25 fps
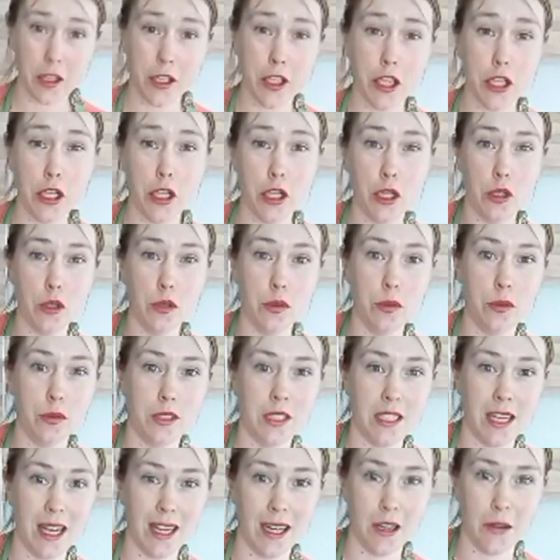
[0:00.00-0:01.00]
A
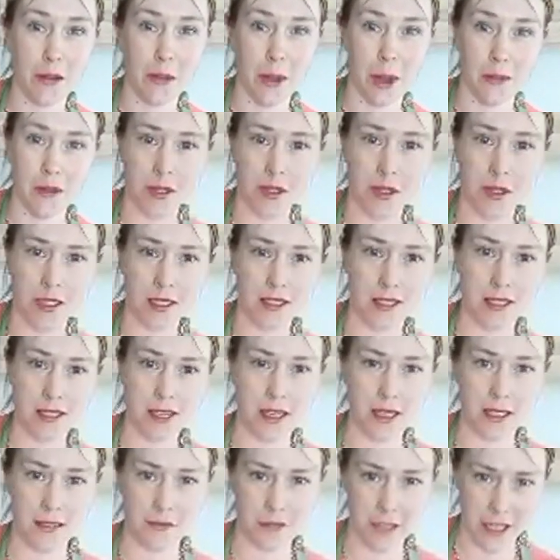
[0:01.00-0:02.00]
huge yellow pepper, look at the
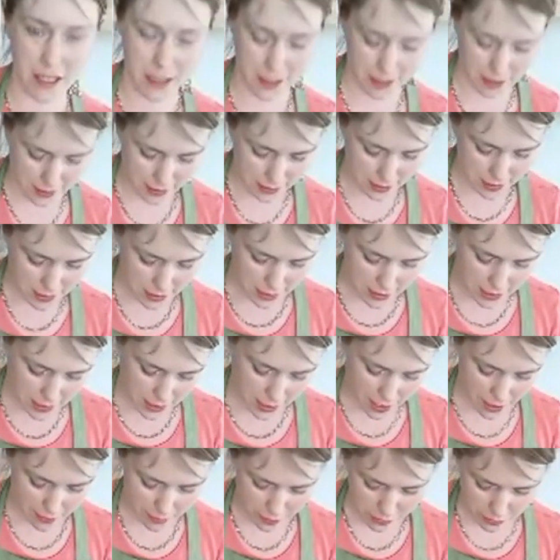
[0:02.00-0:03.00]
size of it.
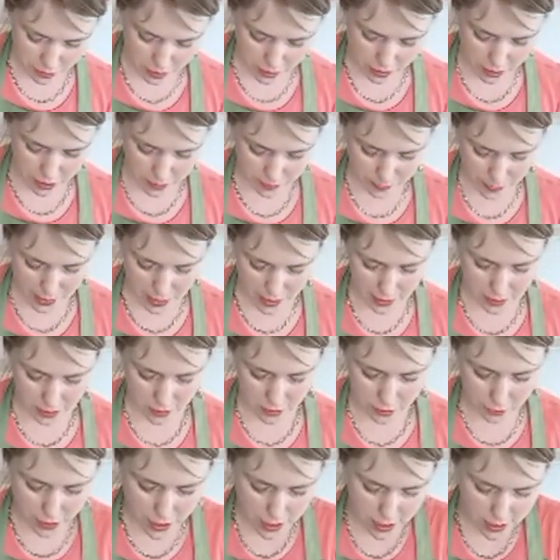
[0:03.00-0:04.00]
Came in one of those packs
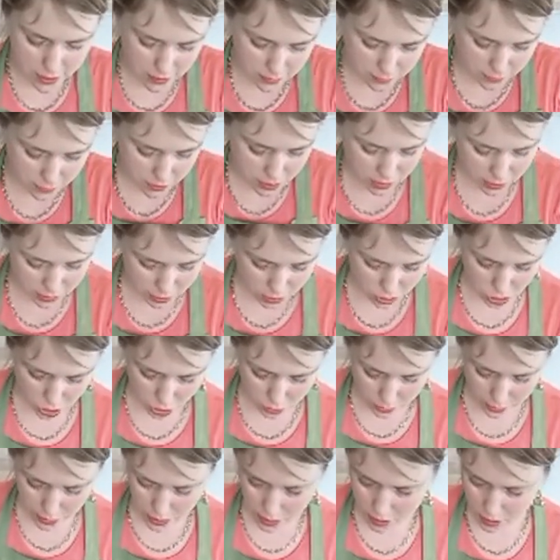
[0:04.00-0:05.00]
of 3. I'm just going to
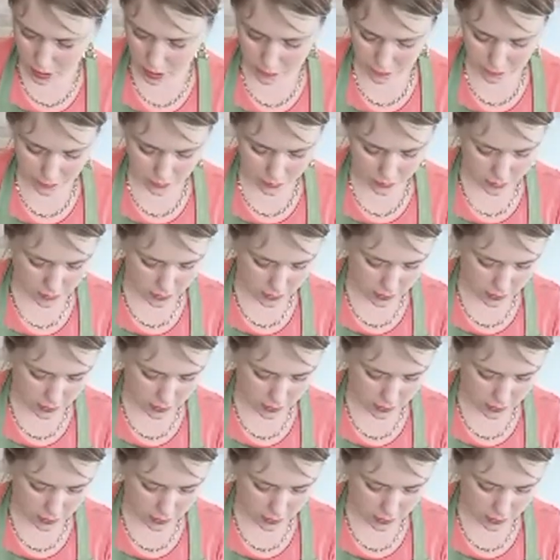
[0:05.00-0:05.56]
chop it in half.